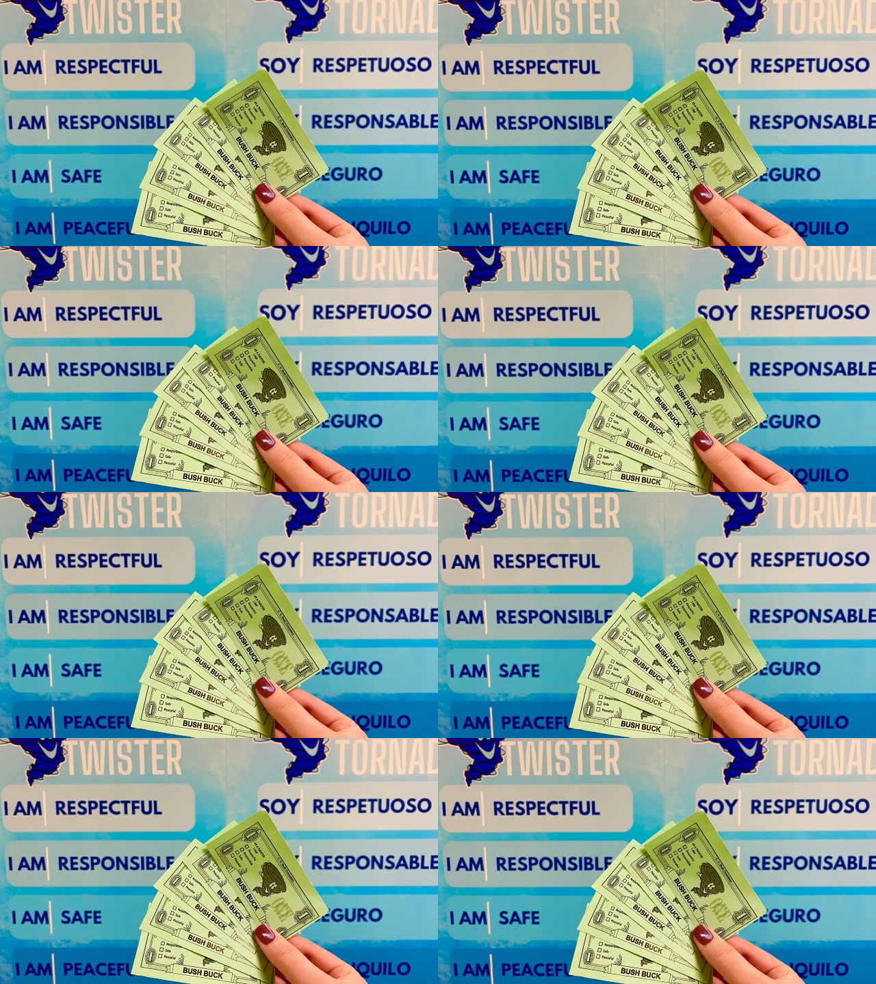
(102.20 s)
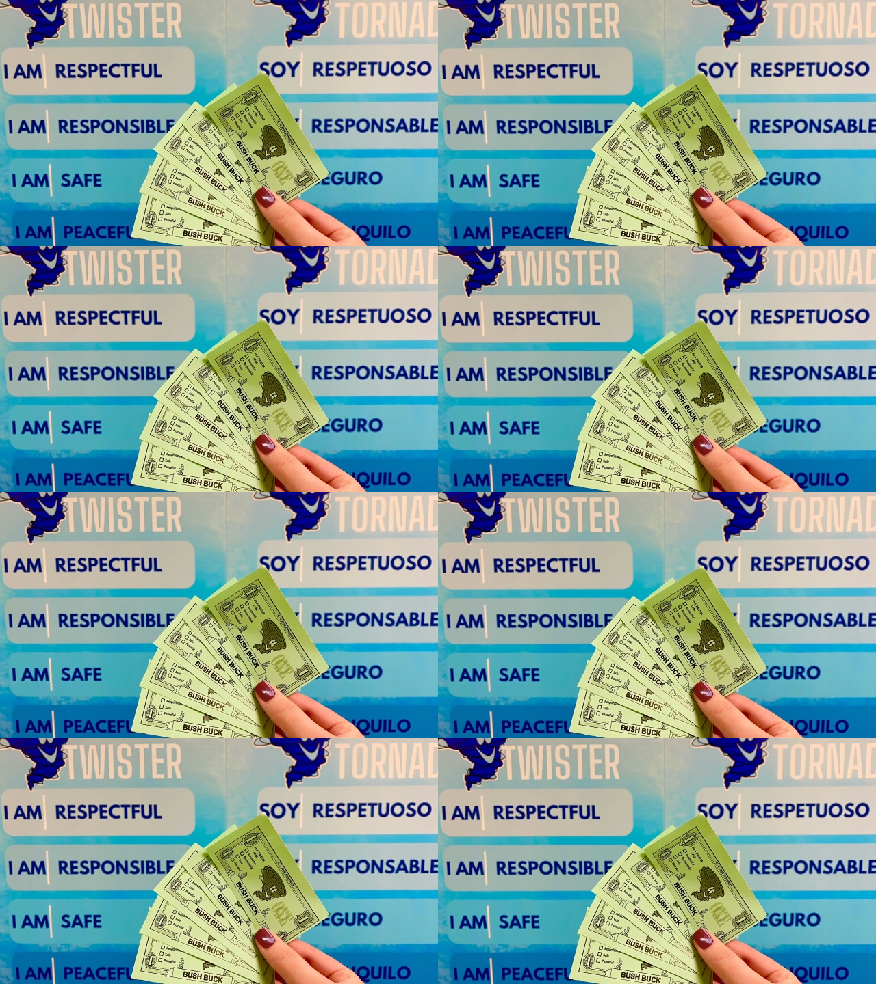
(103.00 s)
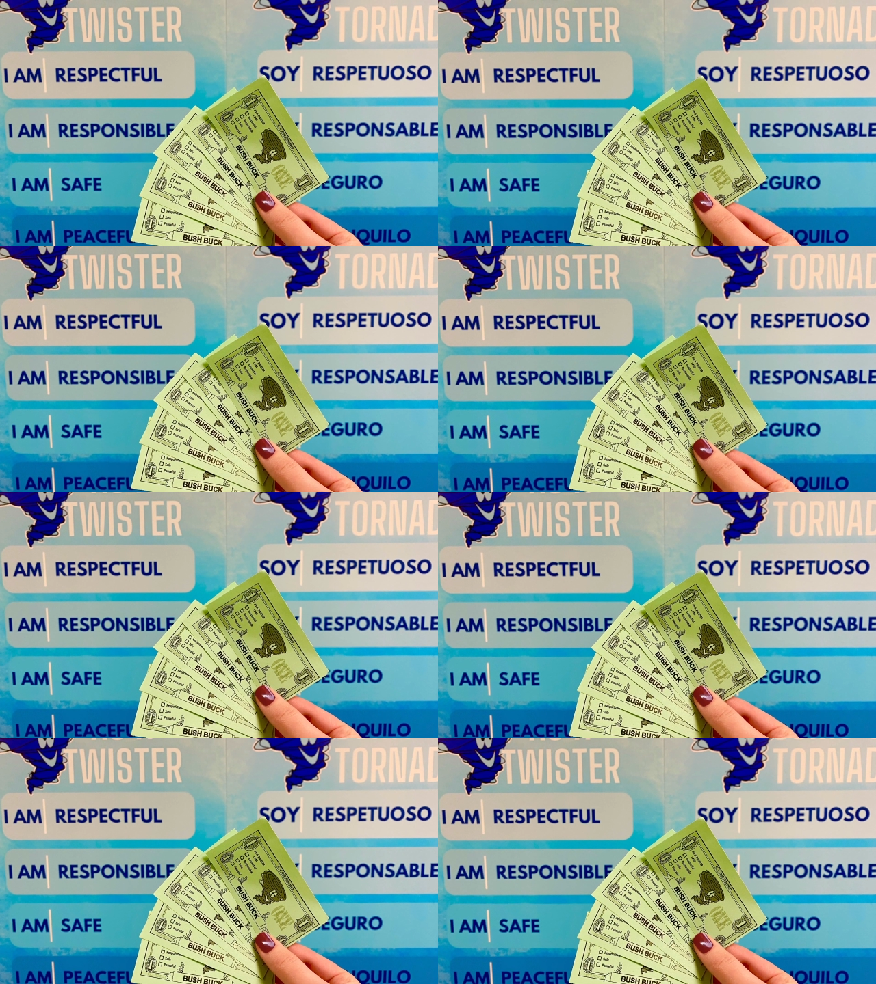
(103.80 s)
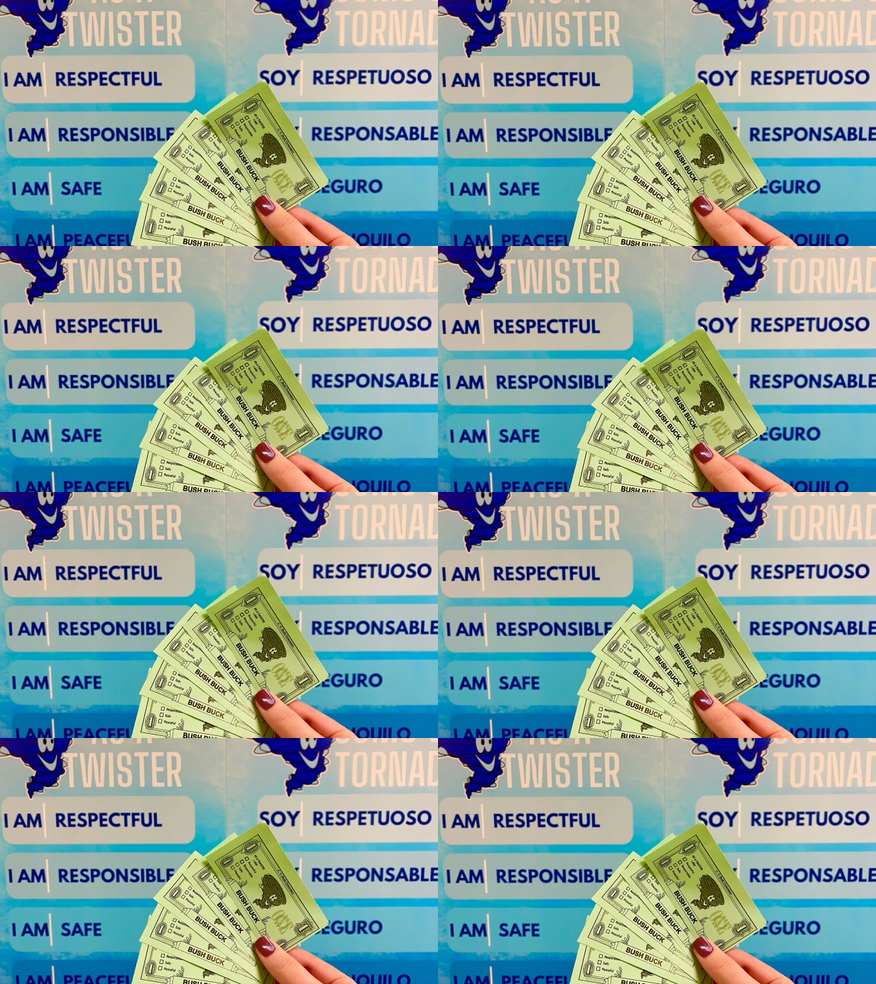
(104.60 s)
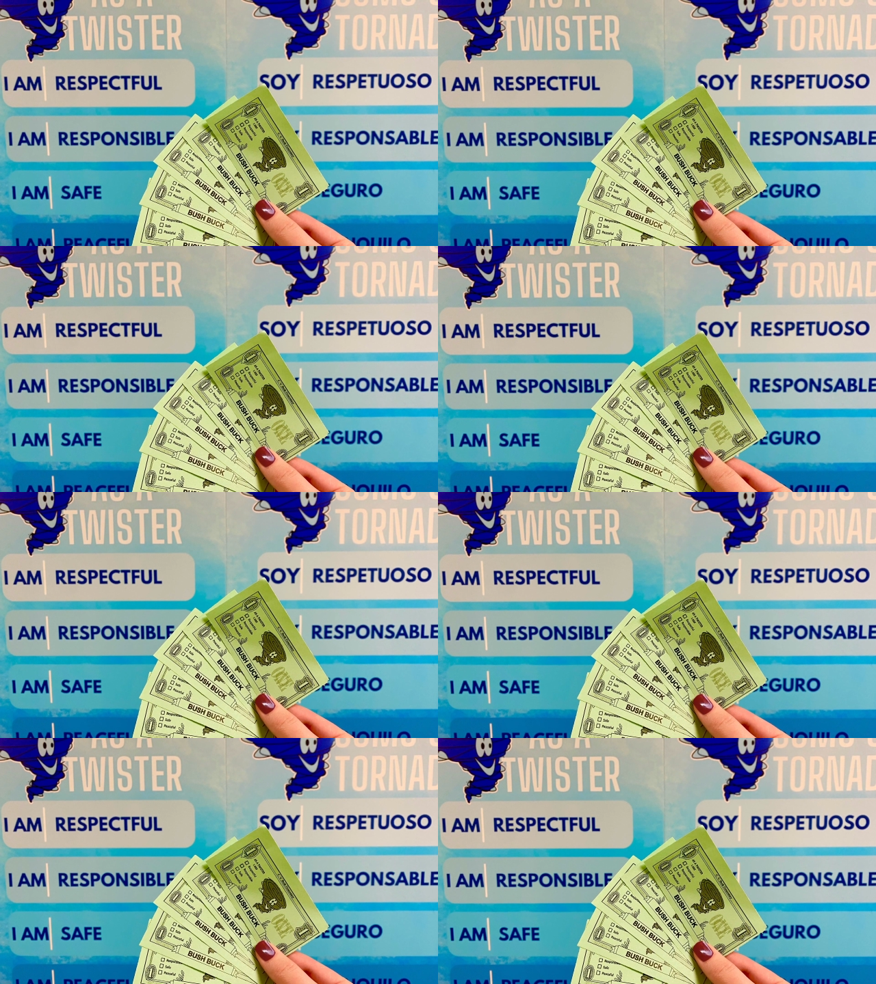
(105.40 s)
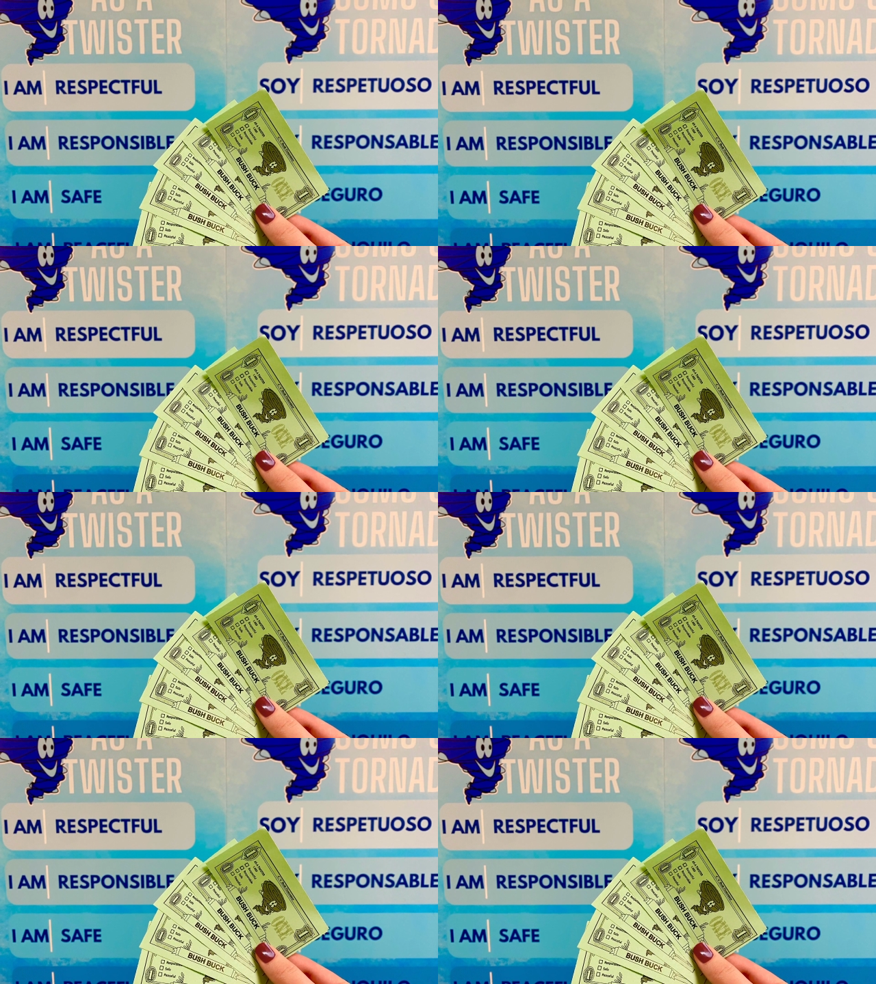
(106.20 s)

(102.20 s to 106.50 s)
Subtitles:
[unreadable: no face in view]